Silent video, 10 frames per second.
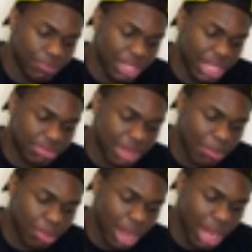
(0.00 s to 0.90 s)
Like, is my
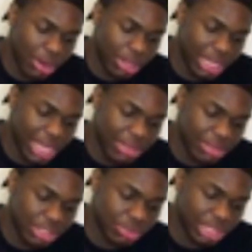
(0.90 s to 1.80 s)
priority in
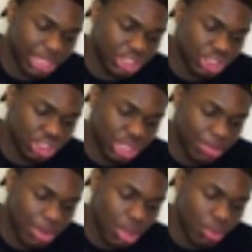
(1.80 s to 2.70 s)
this
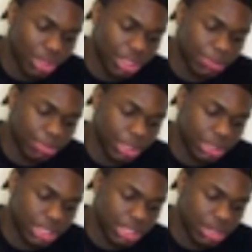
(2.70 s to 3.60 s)
relationship with this
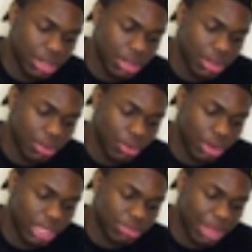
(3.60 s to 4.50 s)
person,
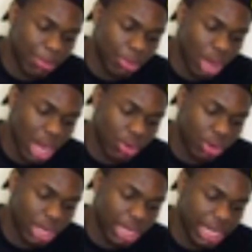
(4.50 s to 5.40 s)
or is my
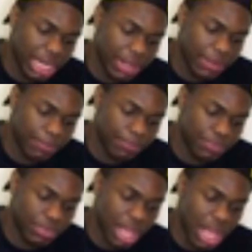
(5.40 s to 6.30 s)
priority
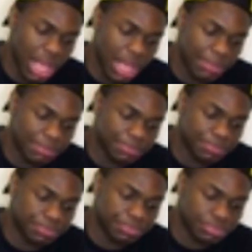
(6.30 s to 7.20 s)
wanting